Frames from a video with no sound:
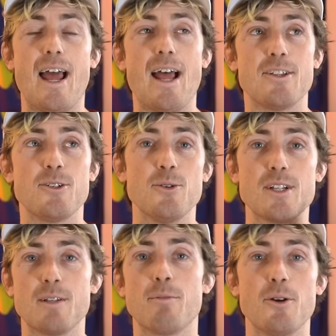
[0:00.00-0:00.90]
as soon as
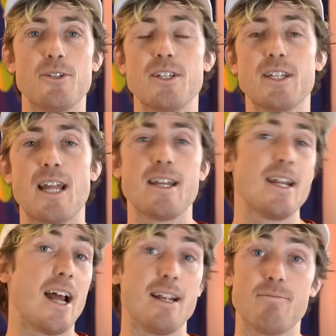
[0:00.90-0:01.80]
the pro season ended,
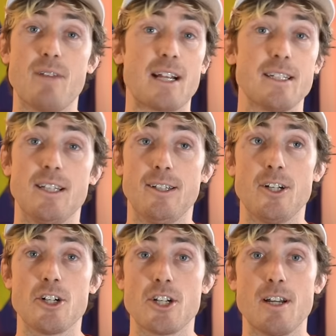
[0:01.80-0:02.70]
I texted the
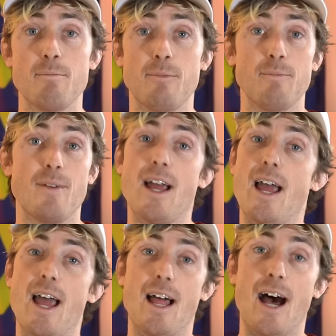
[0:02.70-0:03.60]
leadership.
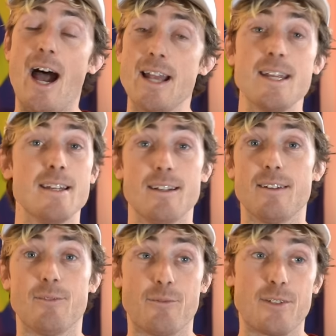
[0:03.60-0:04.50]
I need
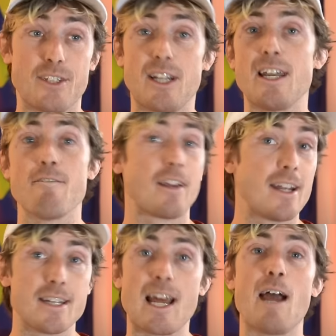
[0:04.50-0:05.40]

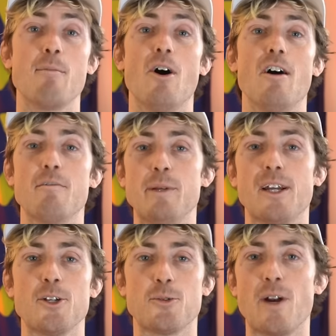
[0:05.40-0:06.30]
significant time off
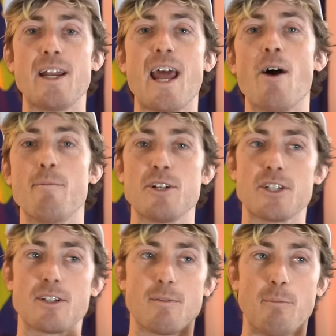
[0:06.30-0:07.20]
because right now I'm
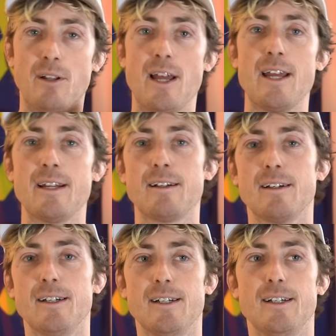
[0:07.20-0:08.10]
just playing
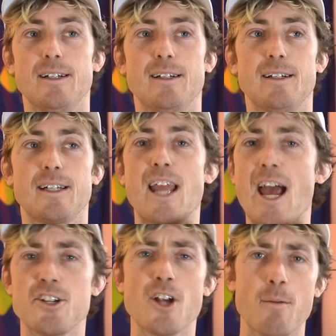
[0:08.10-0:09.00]

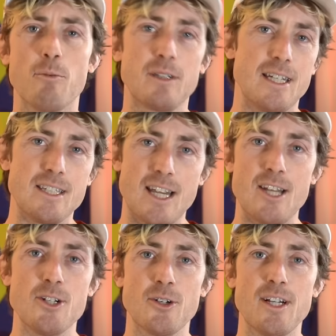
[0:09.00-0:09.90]
catch up with these
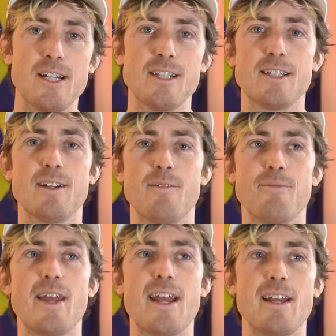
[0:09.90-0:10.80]
injuries
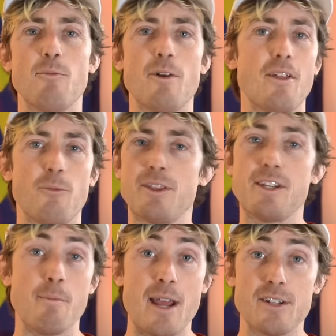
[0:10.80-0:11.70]
and with the
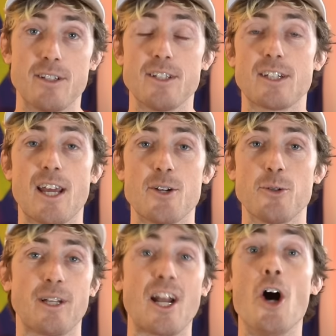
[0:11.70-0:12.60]
demands of the schedule.
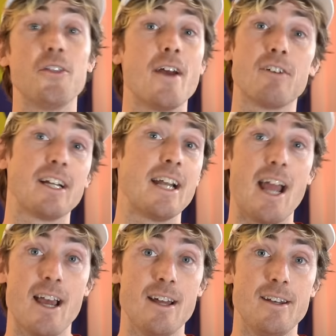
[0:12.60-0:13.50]
Like I'll never get
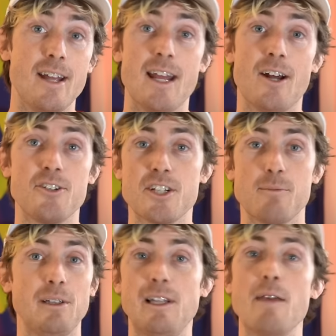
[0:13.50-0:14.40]
ahead and I'll just
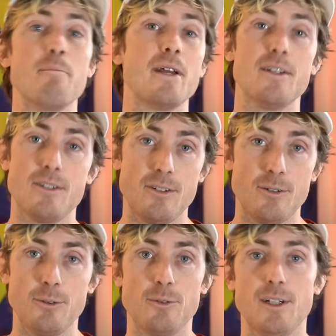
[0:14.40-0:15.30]
limp
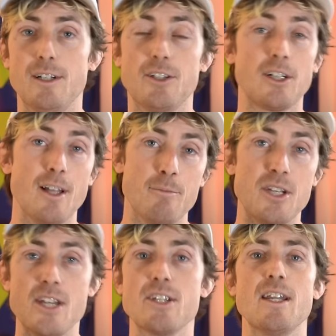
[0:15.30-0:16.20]
into the club
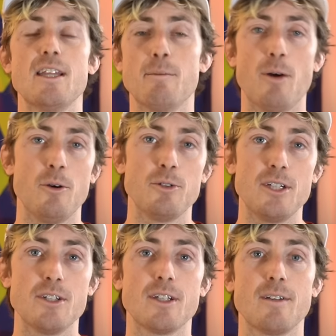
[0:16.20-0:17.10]
season and the
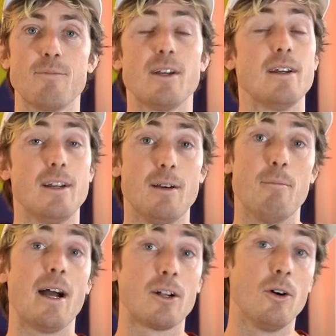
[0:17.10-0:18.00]
postseason.
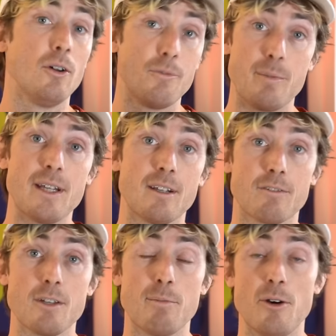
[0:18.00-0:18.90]
My goal, peaking
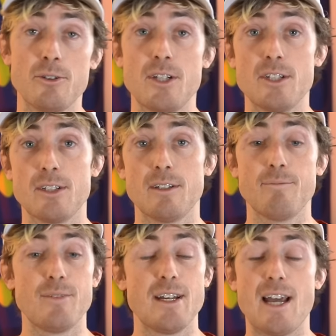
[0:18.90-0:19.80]
for the
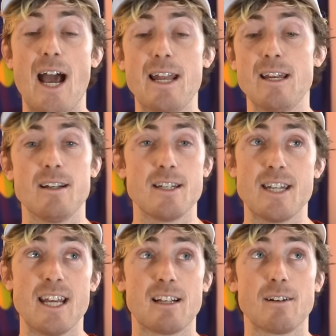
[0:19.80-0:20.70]
postseason, I ended
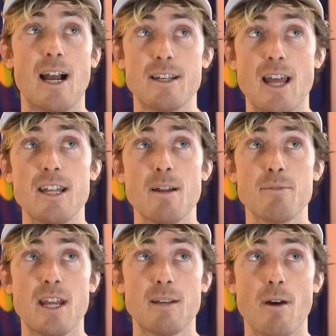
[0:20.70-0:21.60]
up
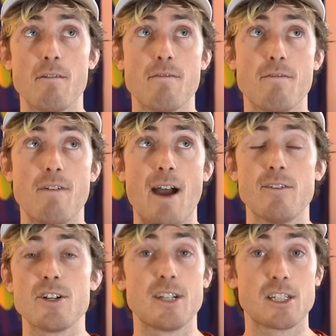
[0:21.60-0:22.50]
taking about 5
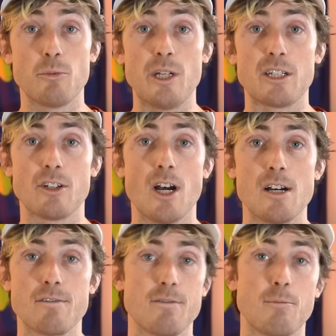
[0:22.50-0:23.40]
or 6 weeks
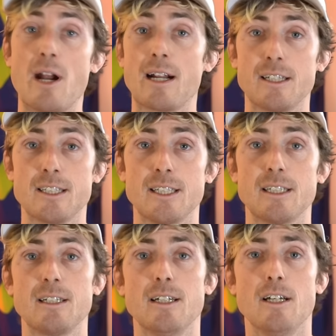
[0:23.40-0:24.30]
off
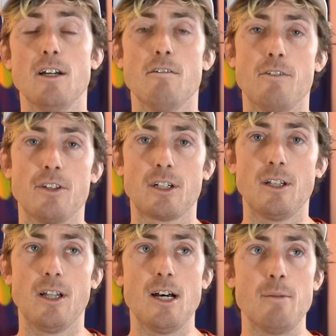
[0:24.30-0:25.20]
practicing for the
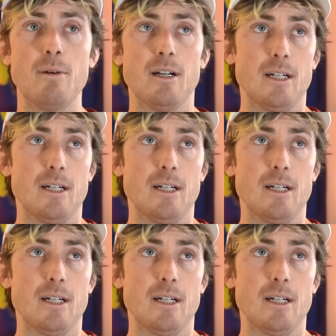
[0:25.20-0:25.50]
club